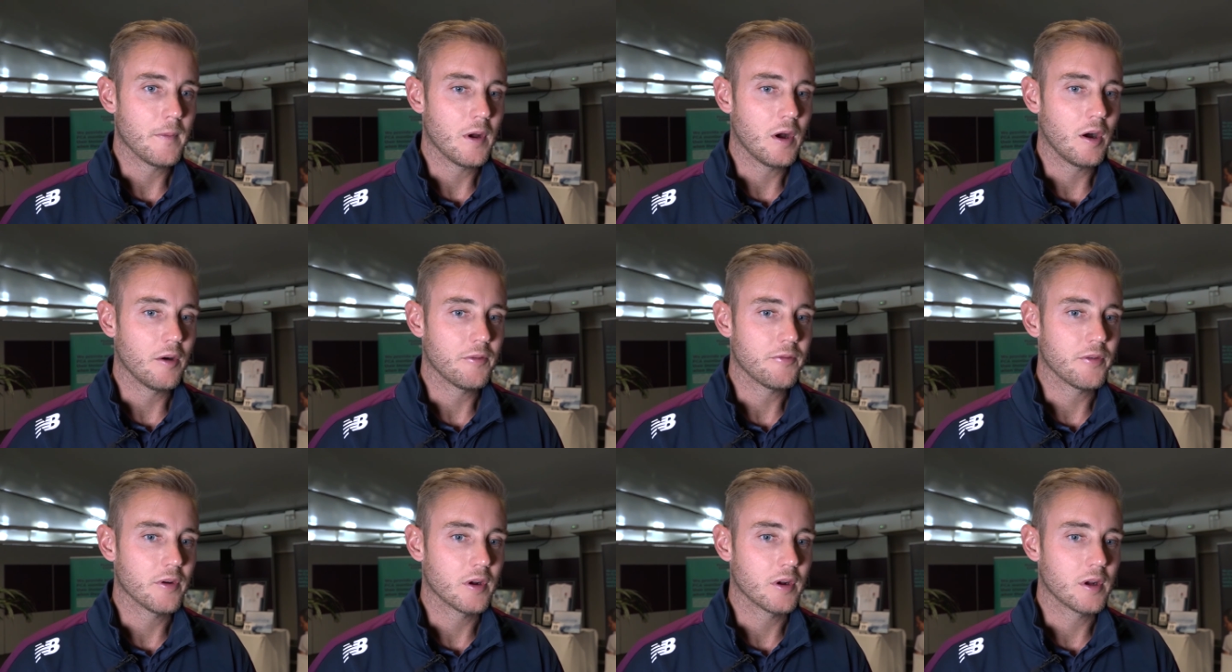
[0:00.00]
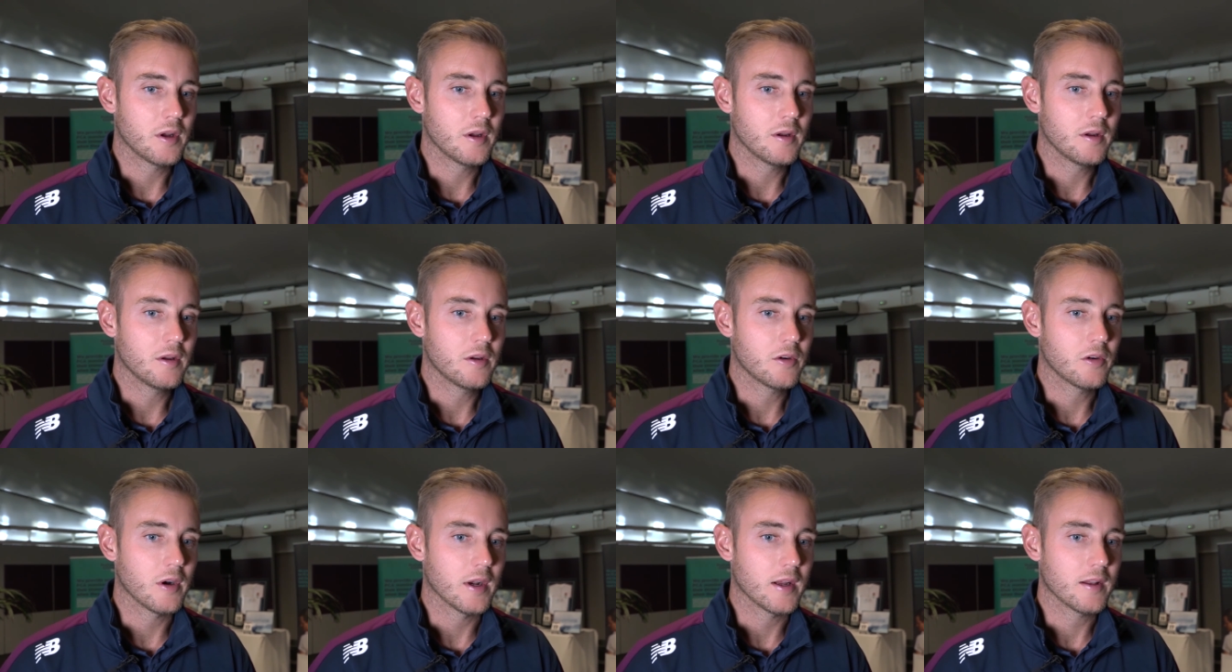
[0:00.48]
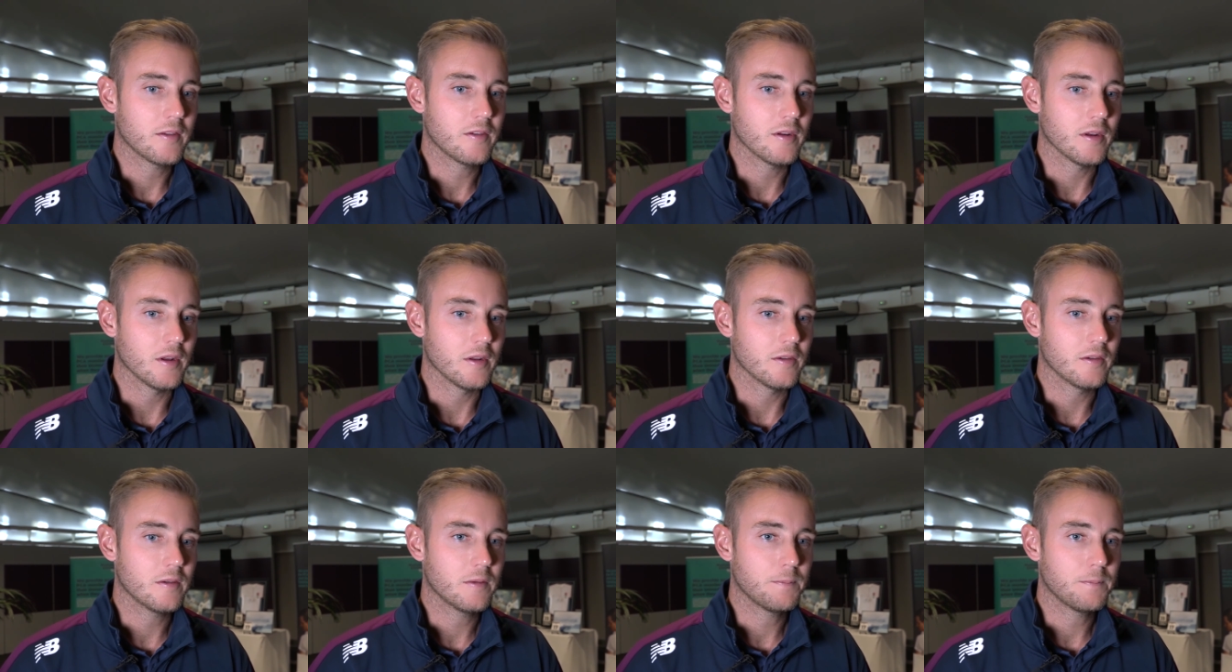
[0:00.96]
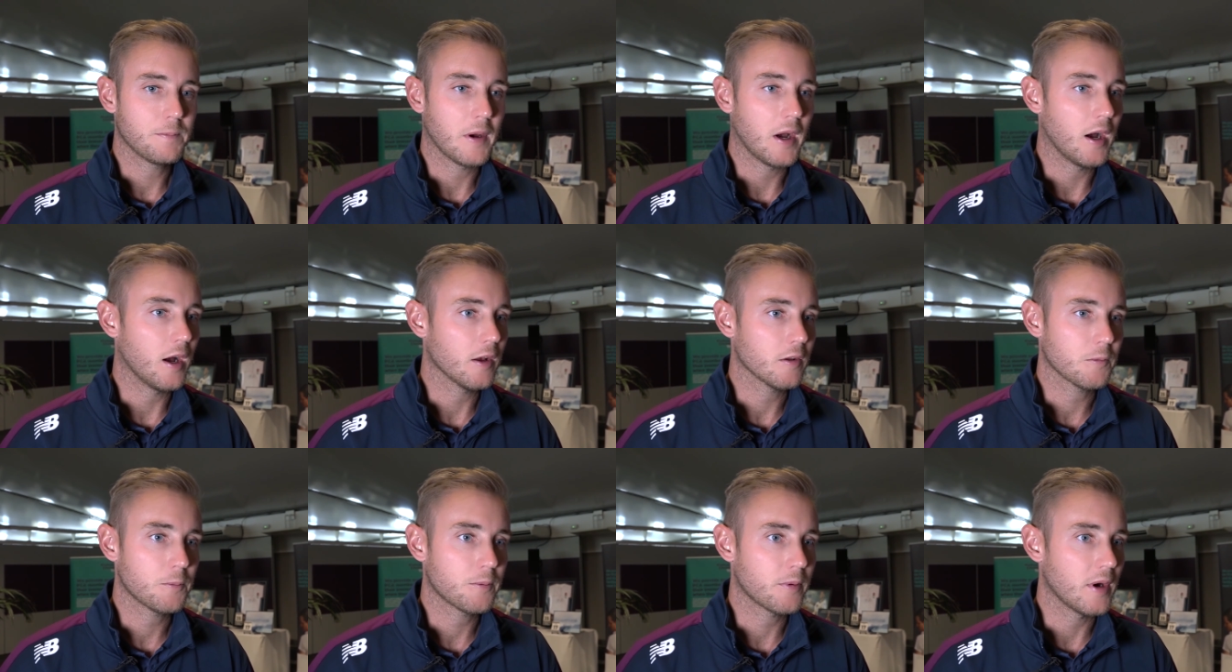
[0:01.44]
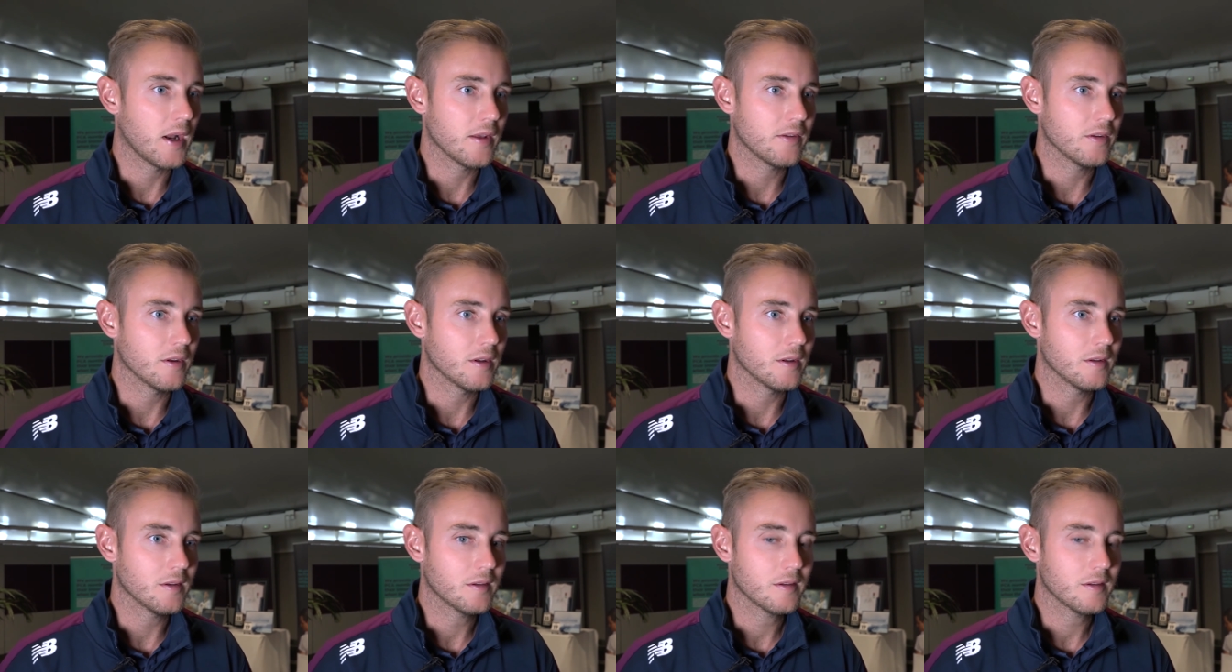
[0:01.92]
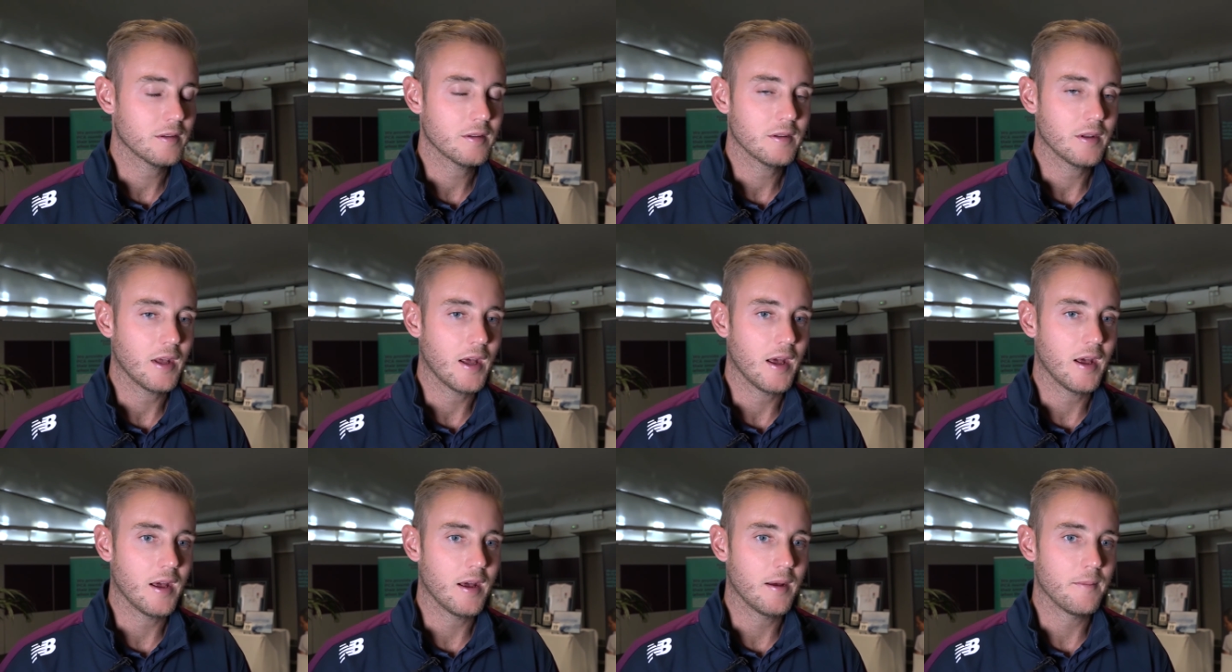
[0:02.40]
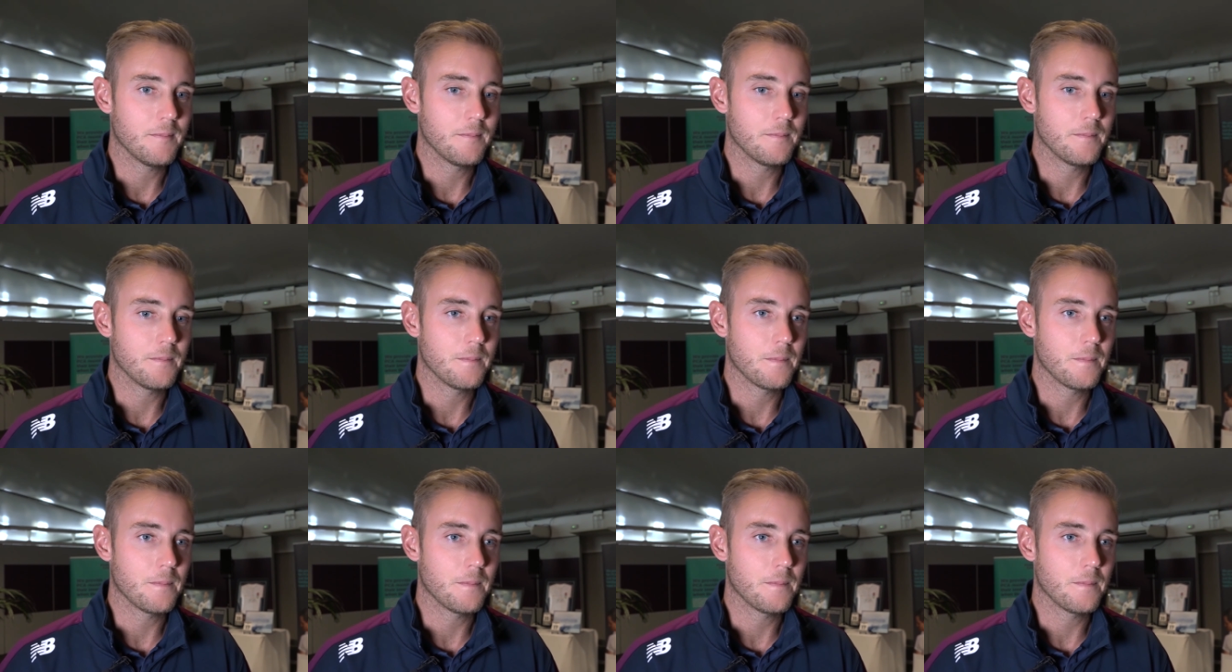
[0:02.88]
offer cricketers past, present, um,